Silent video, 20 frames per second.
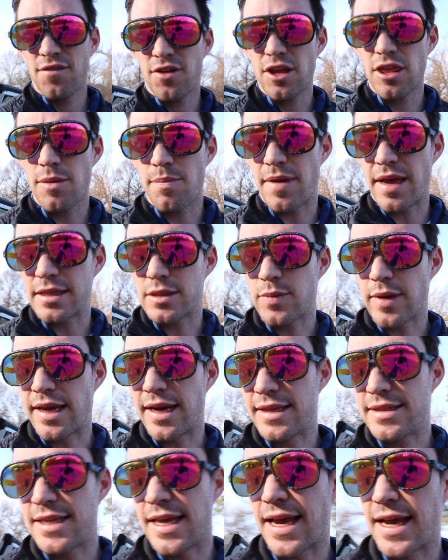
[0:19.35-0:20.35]
think the best way to
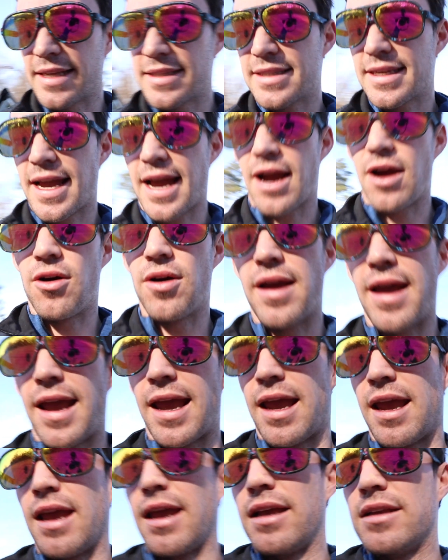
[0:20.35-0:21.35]
test out
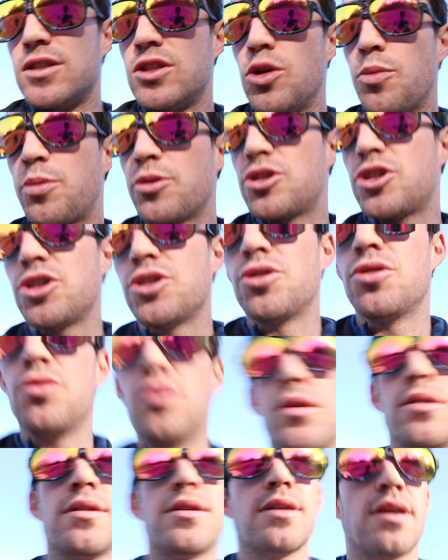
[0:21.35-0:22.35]
a super shoe,
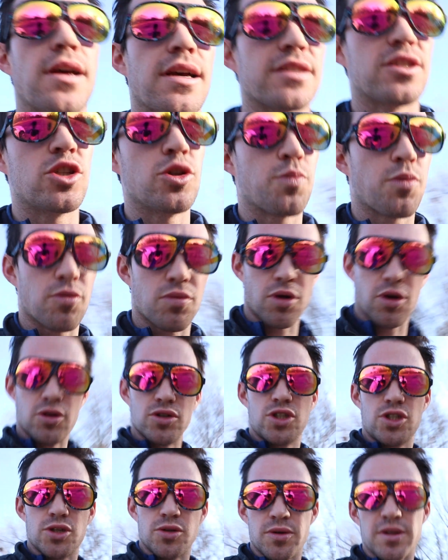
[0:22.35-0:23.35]
a super road
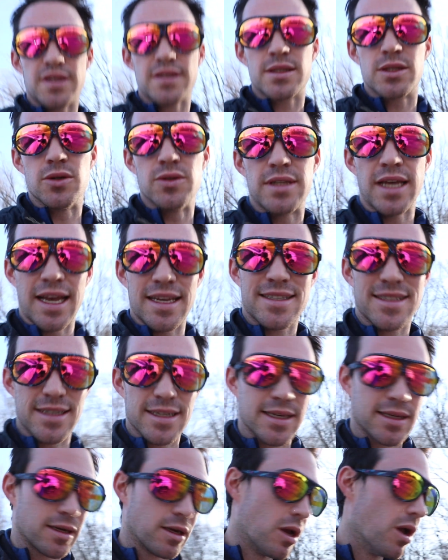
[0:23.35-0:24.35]
shoe, is to test
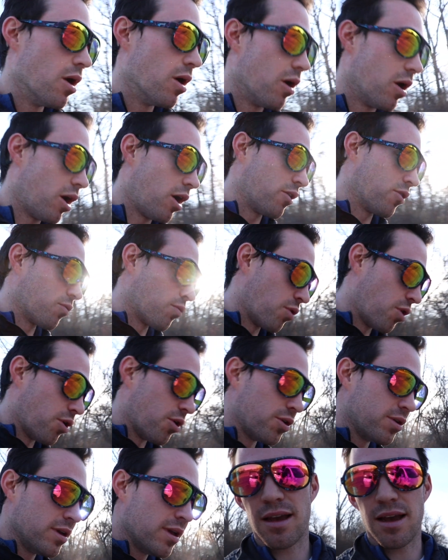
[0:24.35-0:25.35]
it on the
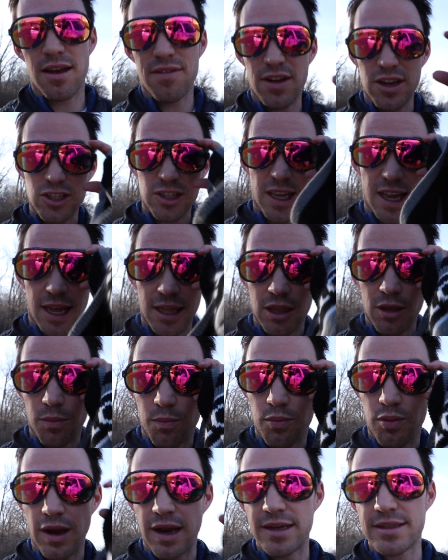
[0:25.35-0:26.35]
road. I've actually had the
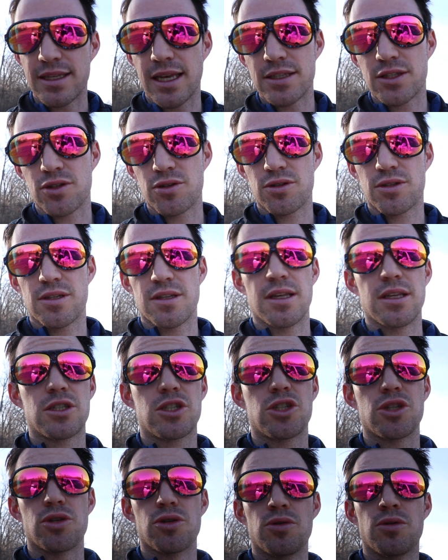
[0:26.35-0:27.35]
predecessor to this
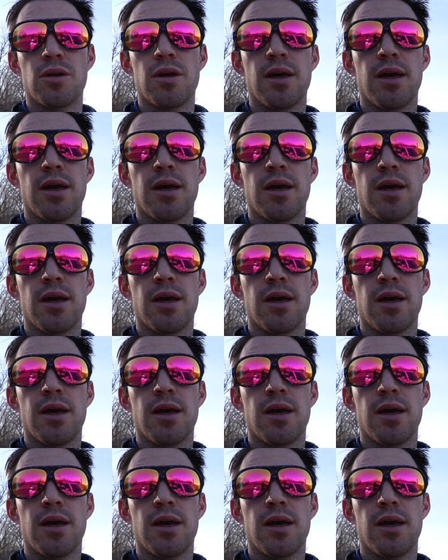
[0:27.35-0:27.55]
shoe,